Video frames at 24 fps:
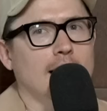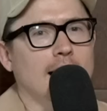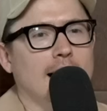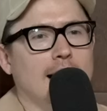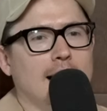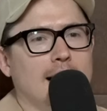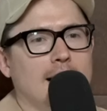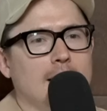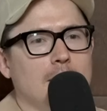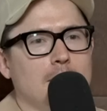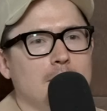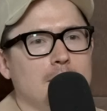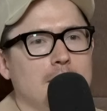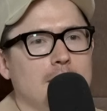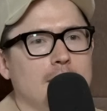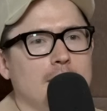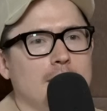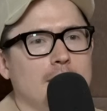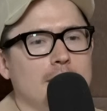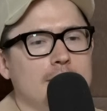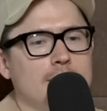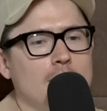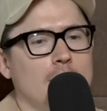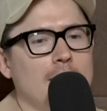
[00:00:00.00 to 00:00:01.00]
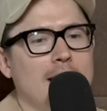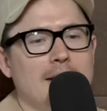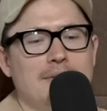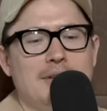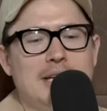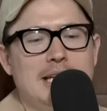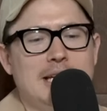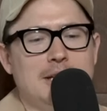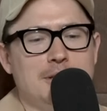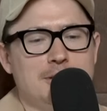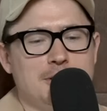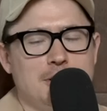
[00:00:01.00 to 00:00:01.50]
Um, don't have
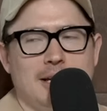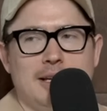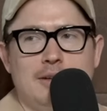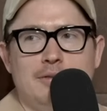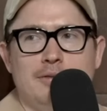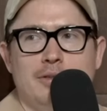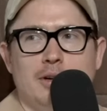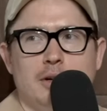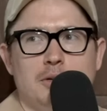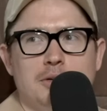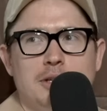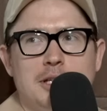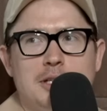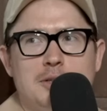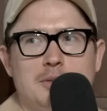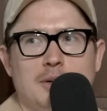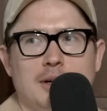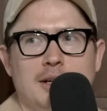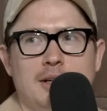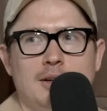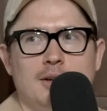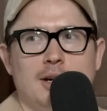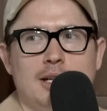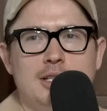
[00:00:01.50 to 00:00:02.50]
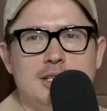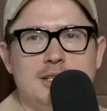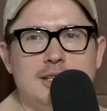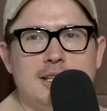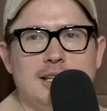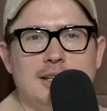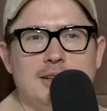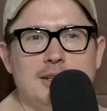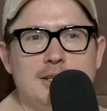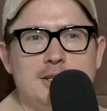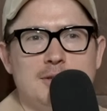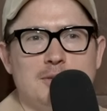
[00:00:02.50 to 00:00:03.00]
any inside info on this one. I just no.
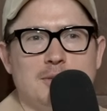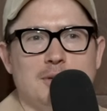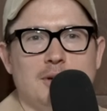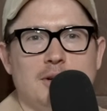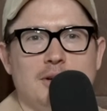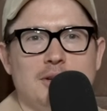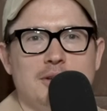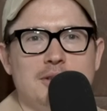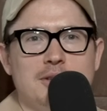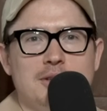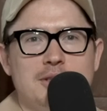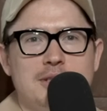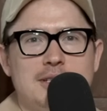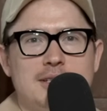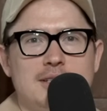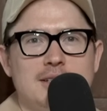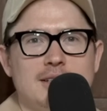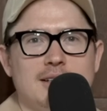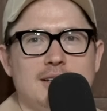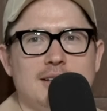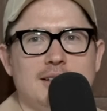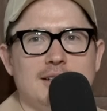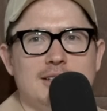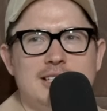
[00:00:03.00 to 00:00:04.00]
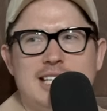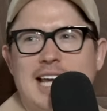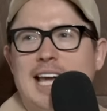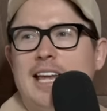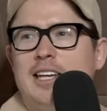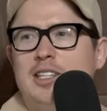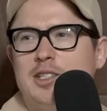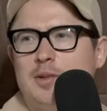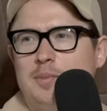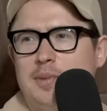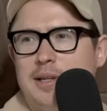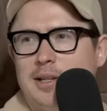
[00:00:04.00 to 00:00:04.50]
think the Swans
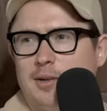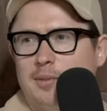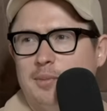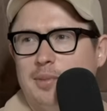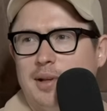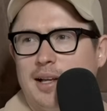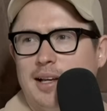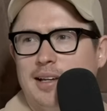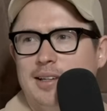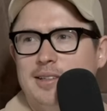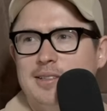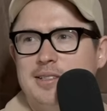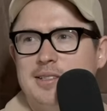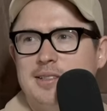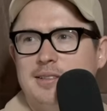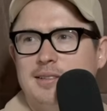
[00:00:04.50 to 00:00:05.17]
tend to bid on players.